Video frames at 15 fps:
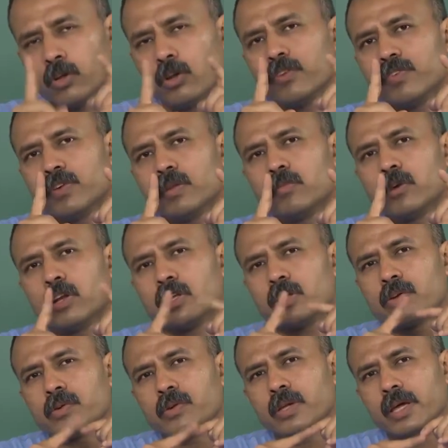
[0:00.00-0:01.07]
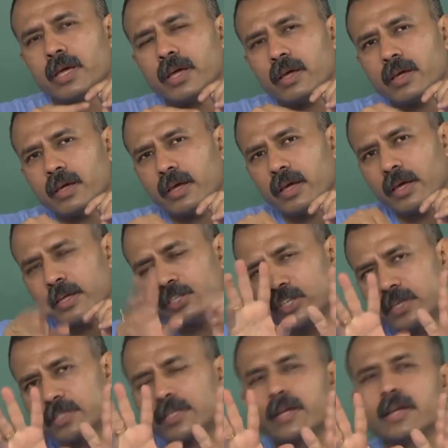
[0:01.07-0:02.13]
chlorophyll molecule
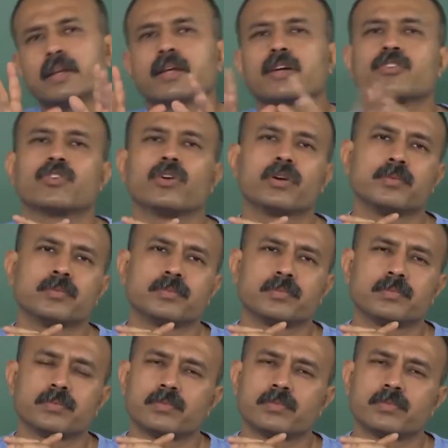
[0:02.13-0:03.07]
ejects an electron.